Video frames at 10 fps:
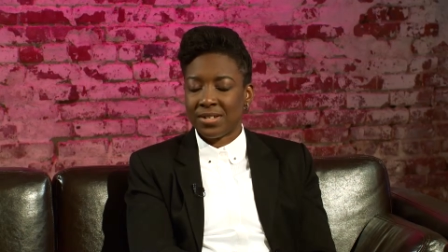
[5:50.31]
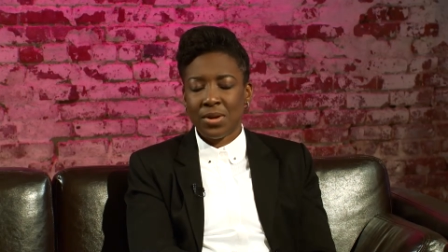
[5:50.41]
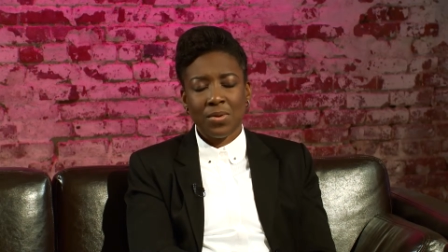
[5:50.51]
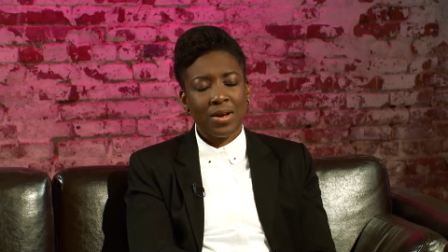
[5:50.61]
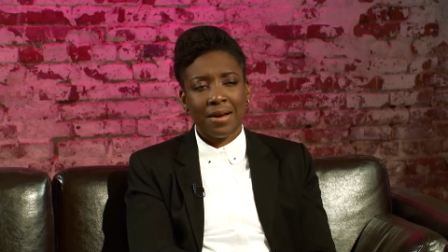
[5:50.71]
no
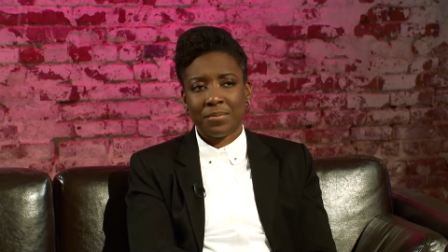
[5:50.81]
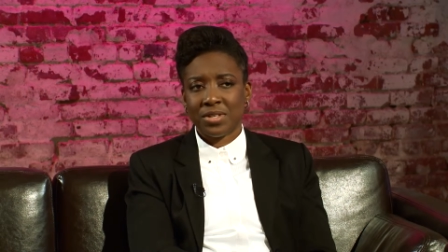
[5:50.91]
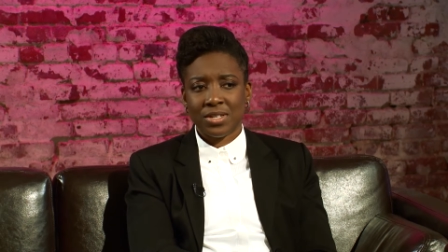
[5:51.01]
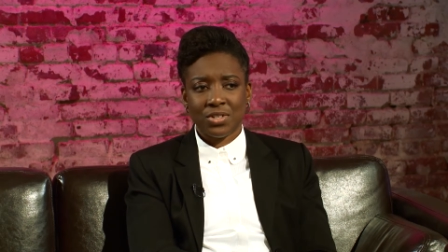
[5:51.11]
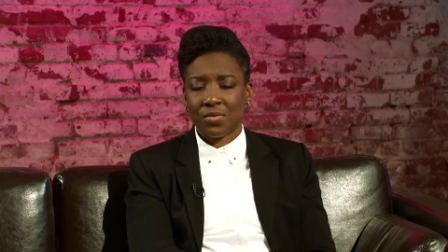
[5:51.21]

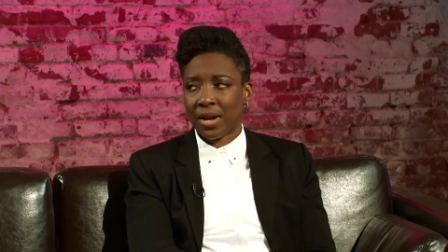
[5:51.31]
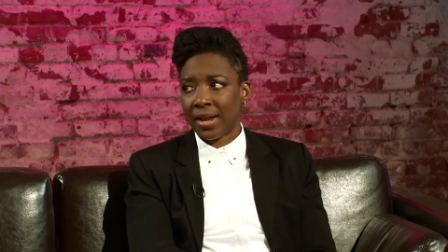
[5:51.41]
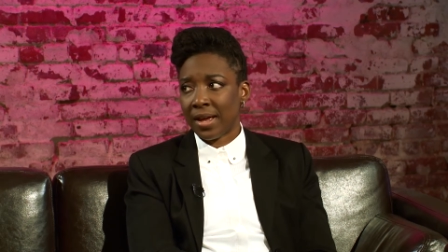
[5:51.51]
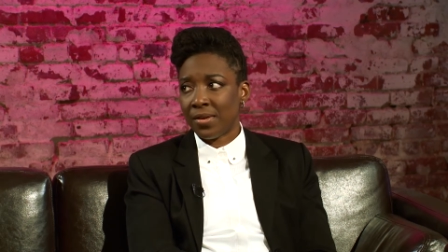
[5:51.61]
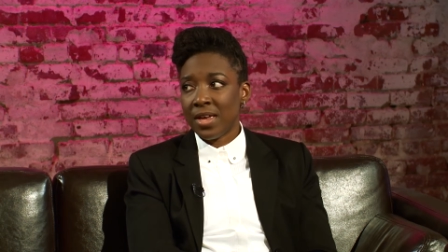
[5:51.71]
competition right
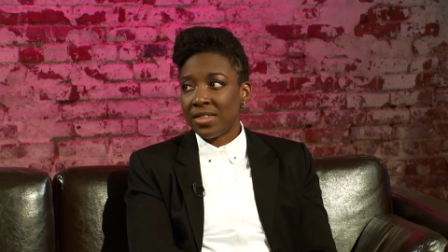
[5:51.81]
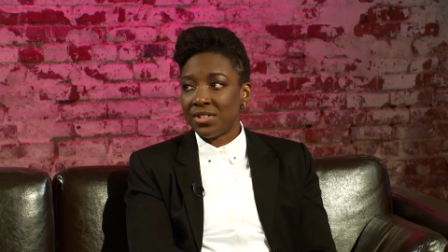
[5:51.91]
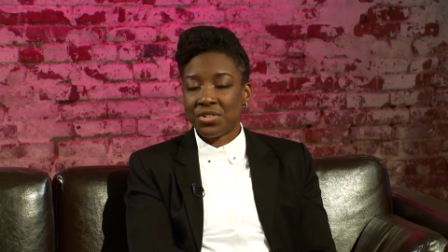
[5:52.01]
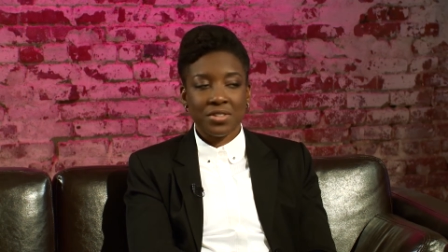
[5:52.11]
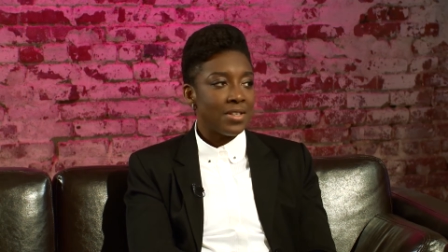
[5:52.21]
now. There's
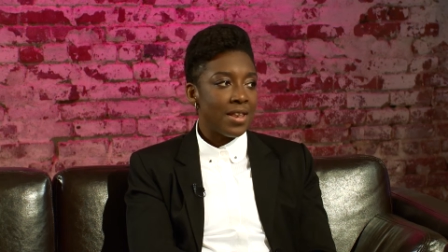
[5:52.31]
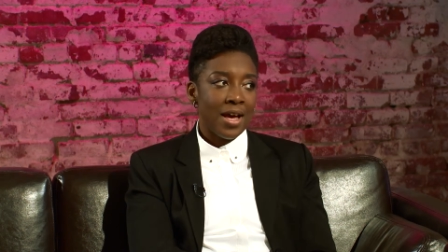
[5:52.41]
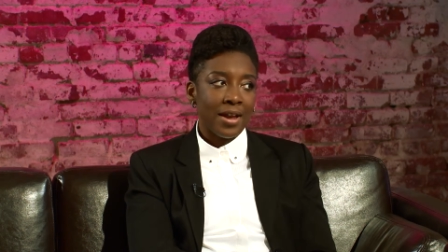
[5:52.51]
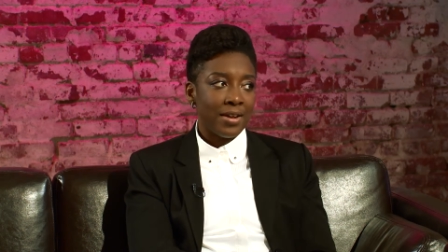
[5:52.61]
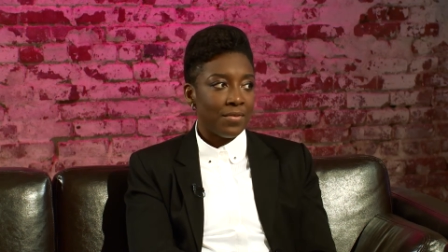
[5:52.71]
just not
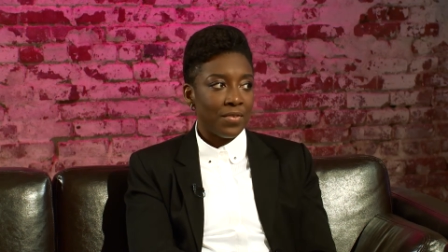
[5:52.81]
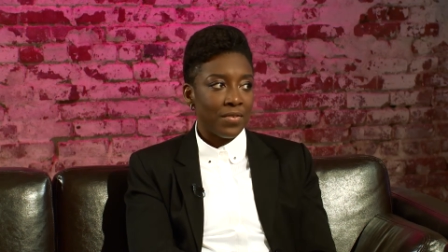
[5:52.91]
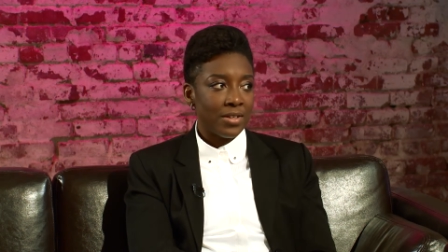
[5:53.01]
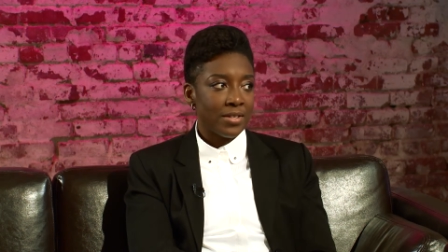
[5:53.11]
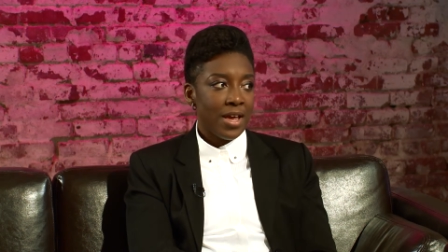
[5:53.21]
enough of
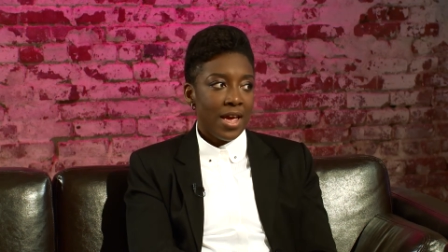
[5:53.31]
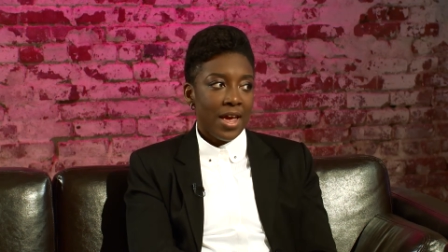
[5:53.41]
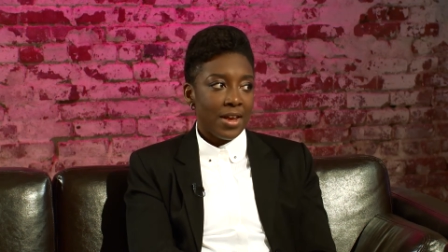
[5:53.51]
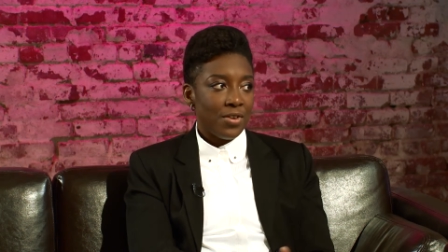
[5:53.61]
us, and